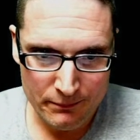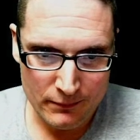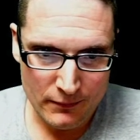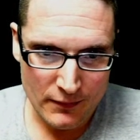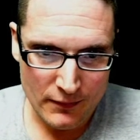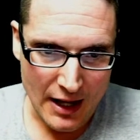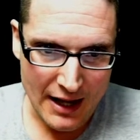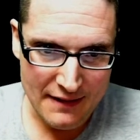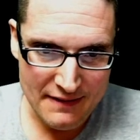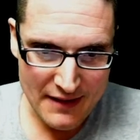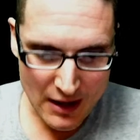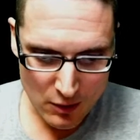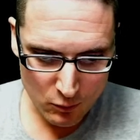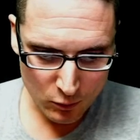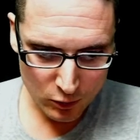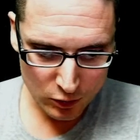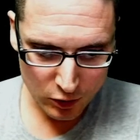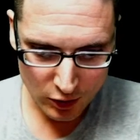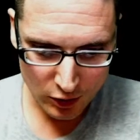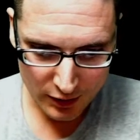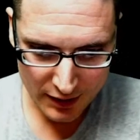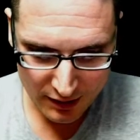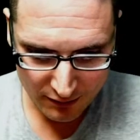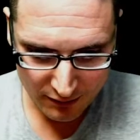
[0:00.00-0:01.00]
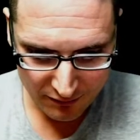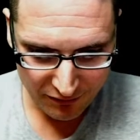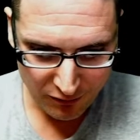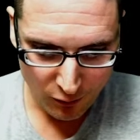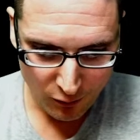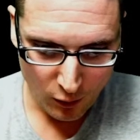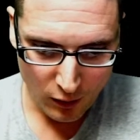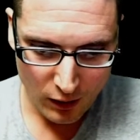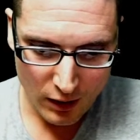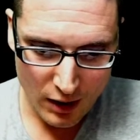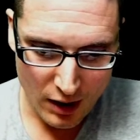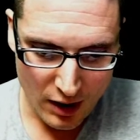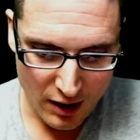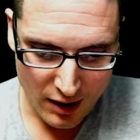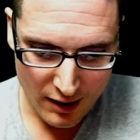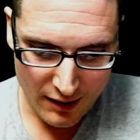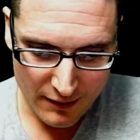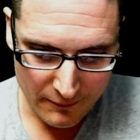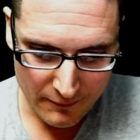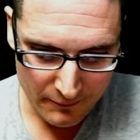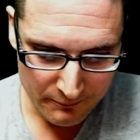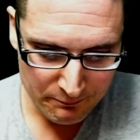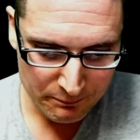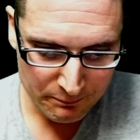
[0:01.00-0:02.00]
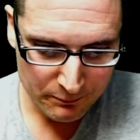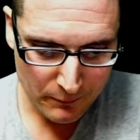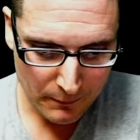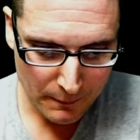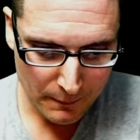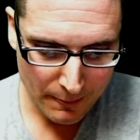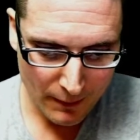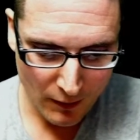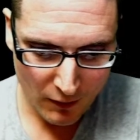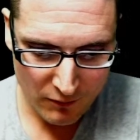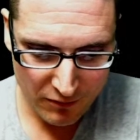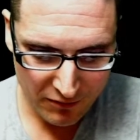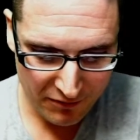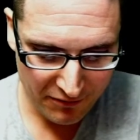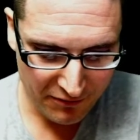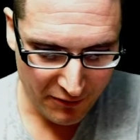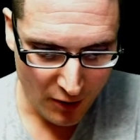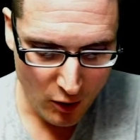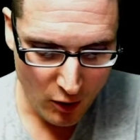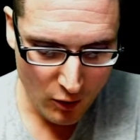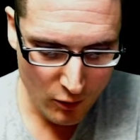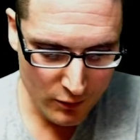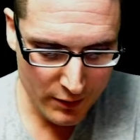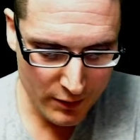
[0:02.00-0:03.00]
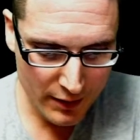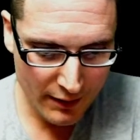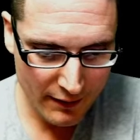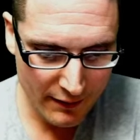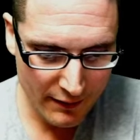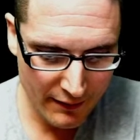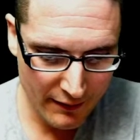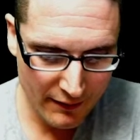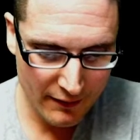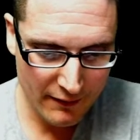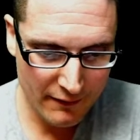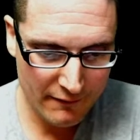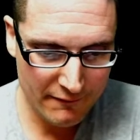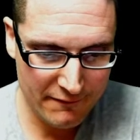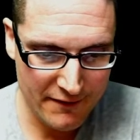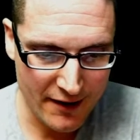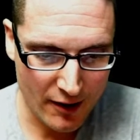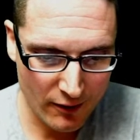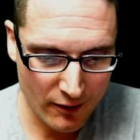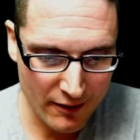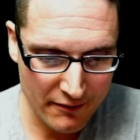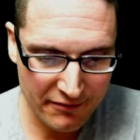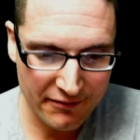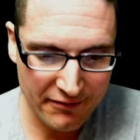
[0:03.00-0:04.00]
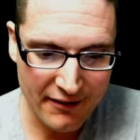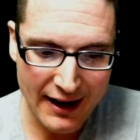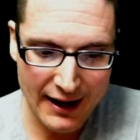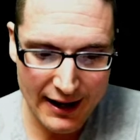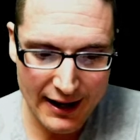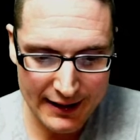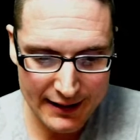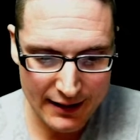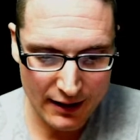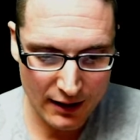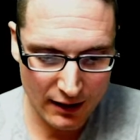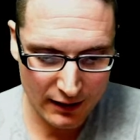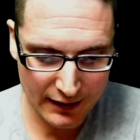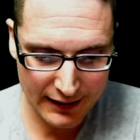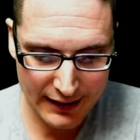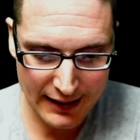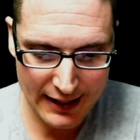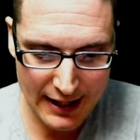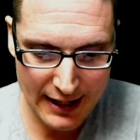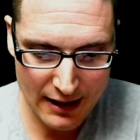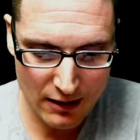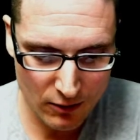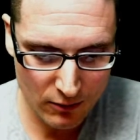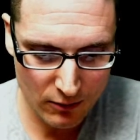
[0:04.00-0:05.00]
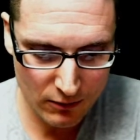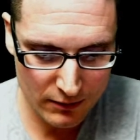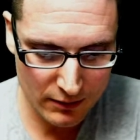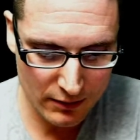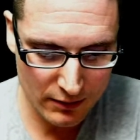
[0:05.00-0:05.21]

and then we're looking for a phone verified account,